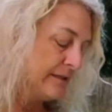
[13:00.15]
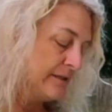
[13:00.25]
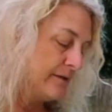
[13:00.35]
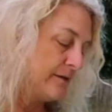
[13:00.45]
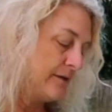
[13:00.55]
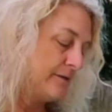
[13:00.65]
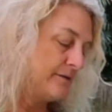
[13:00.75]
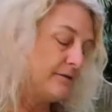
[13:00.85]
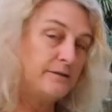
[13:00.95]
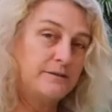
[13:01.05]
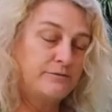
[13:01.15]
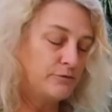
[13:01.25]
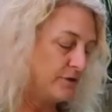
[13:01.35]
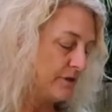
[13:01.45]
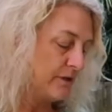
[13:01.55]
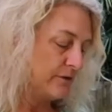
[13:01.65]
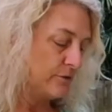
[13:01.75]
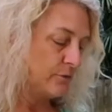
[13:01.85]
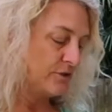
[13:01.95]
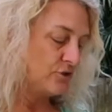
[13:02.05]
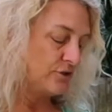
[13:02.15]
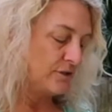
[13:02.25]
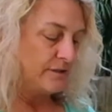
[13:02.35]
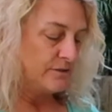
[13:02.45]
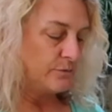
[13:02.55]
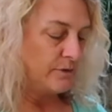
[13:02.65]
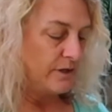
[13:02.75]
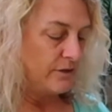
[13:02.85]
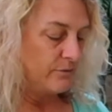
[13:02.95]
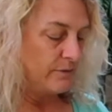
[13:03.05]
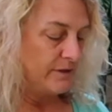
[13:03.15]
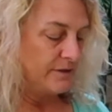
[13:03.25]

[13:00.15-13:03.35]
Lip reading: Alright, $40 question is, when I thread